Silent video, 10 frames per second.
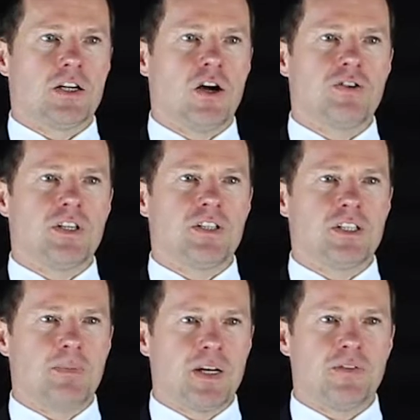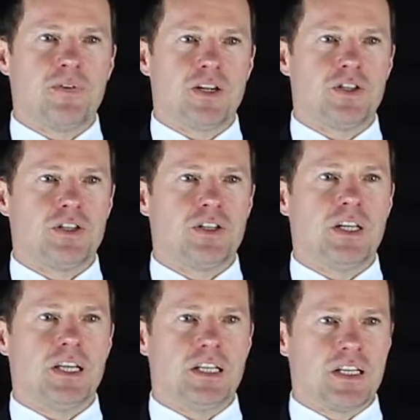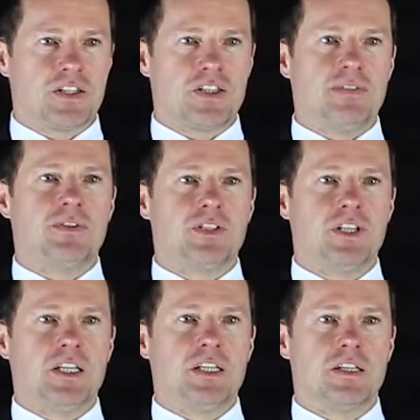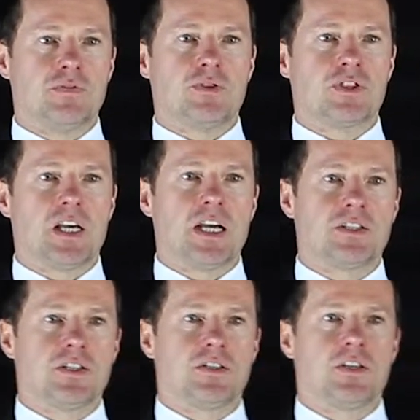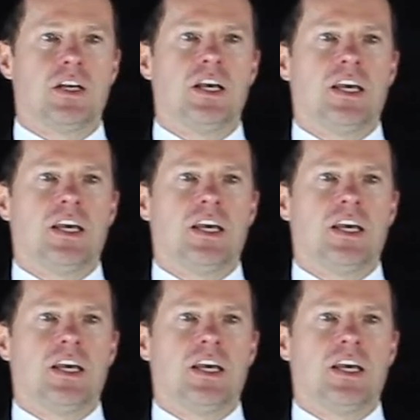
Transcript: Gala Tent is manufactured in 17 different sizes.